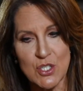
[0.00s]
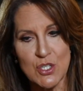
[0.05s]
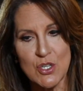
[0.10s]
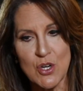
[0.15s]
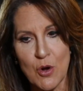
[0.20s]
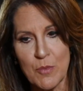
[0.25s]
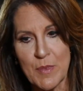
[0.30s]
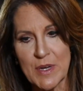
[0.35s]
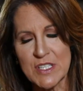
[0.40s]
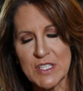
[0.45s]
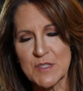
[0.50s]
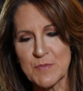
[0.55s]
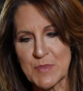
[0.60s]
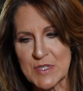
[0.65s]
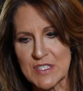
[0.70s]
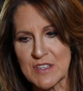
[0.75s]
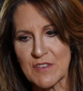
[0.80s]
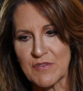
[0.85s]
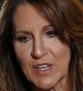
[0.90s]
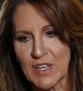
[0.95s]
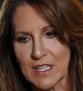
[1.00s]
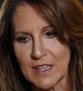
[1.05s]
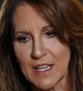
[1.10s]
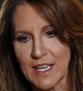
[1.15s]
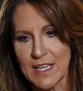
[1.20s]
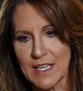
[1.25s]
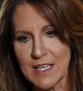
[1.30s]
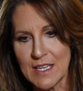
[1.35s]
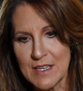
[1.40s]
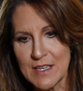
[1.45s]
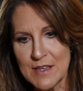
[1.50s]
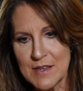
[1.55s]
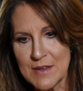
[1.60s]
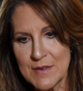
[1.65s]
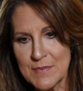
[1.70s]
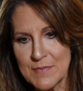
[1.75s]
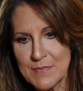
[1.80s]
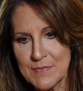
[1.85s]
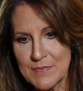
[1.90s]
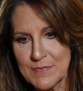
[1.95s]
genomics specifically?
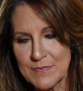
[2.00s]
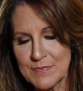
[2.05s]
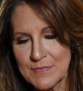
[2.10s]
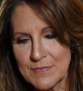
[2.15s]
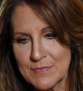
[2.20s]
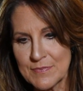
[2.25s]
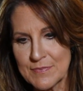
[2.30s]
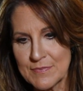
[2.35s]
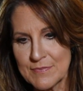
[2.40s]
Diversity is